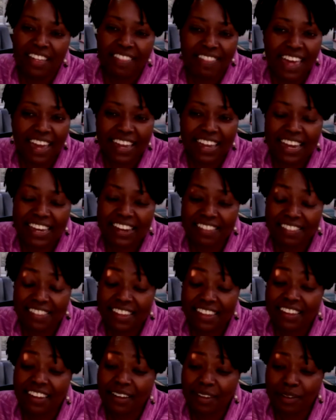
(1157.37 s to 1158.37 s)
that kind of
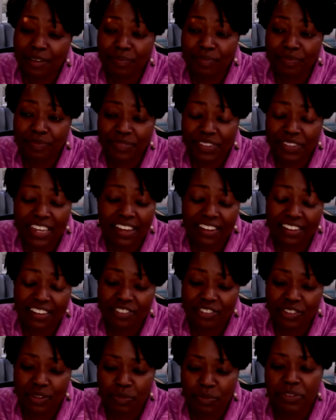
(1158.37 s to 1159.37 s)
thing. Yeah,
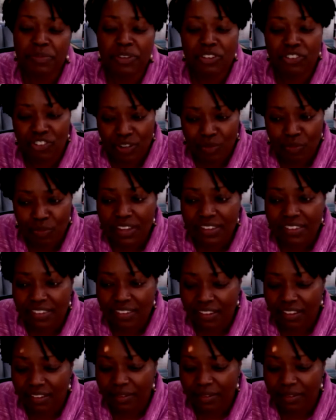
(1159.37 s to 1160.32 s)
she was